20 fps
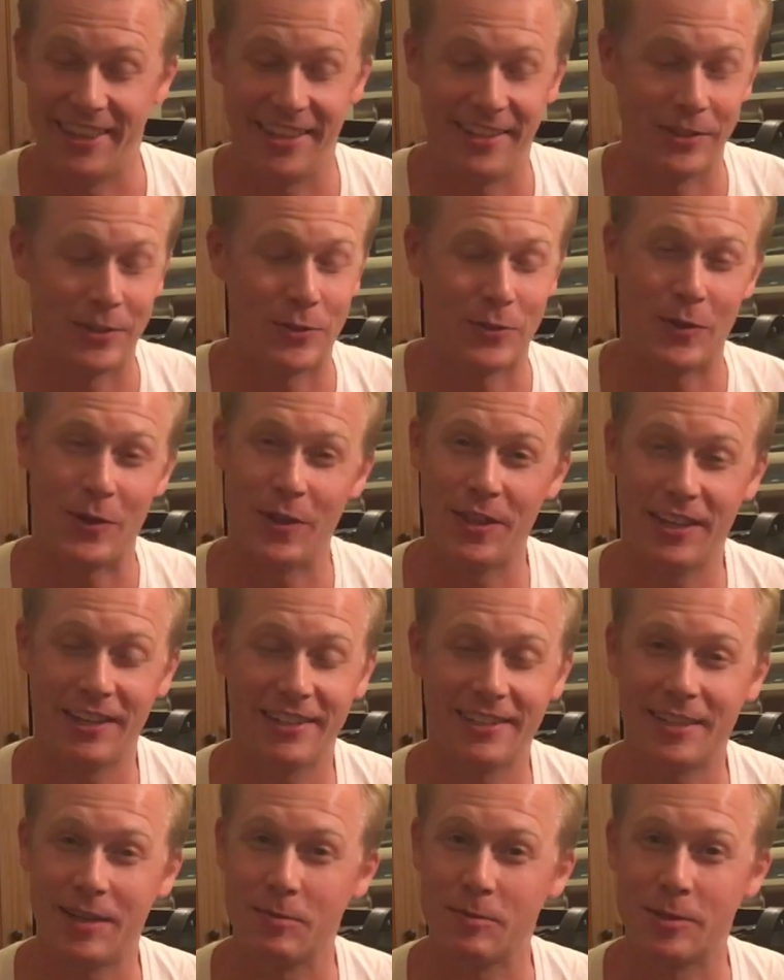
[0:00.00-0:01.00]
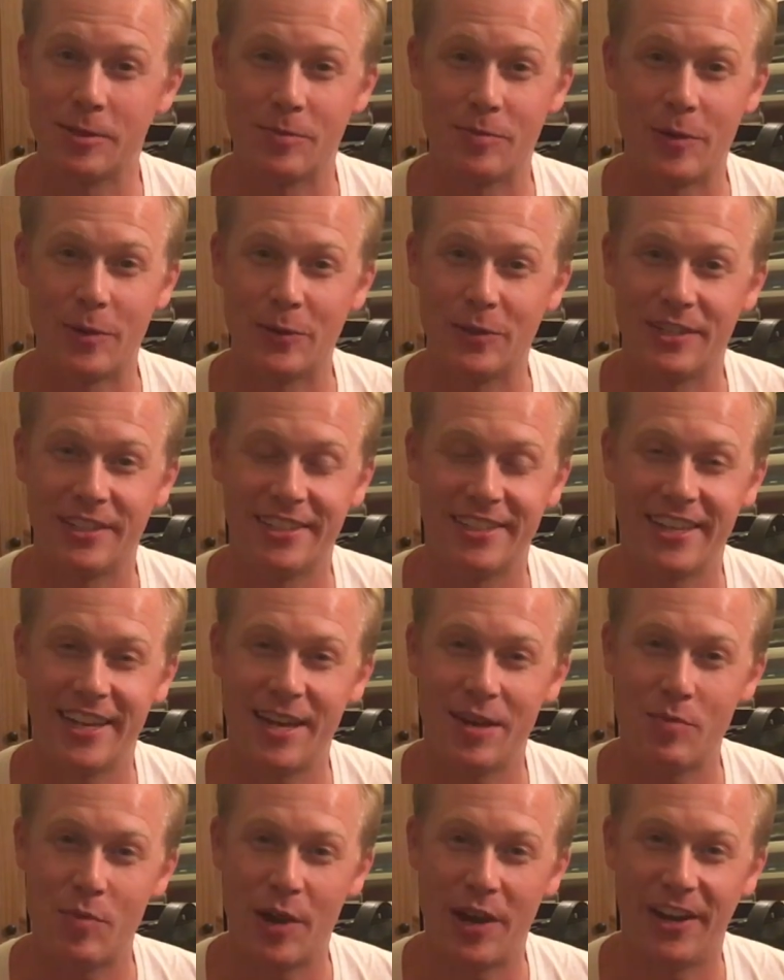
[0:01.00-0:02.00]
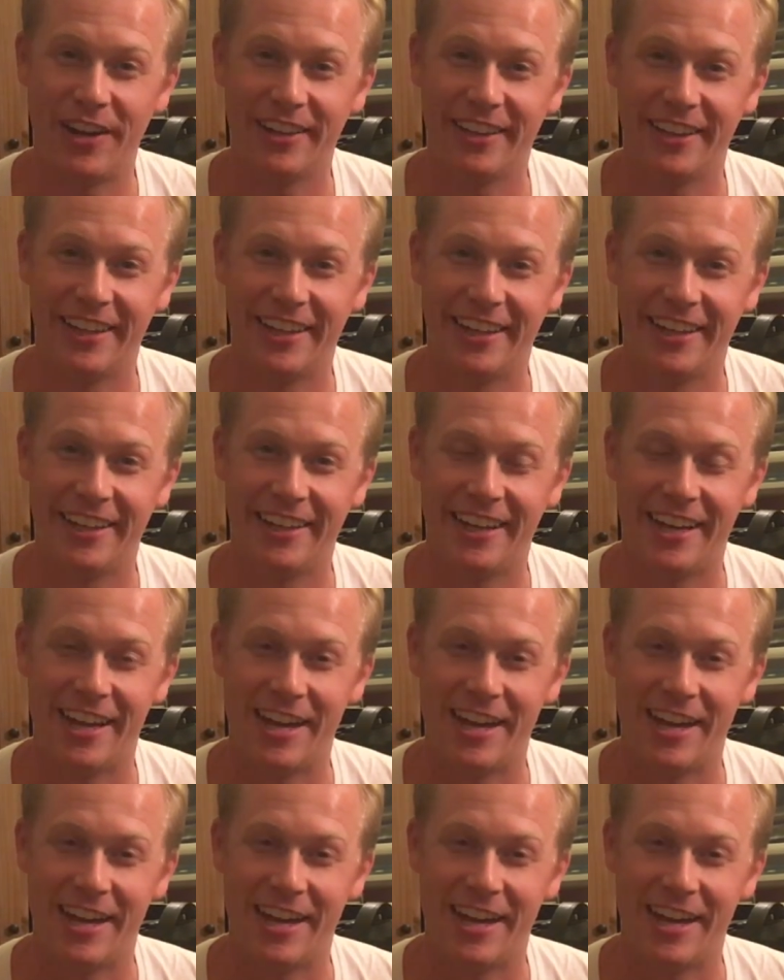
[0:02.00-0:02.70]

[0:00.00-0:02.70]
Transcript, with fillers: Those were all things I'm supposed to say, apparently.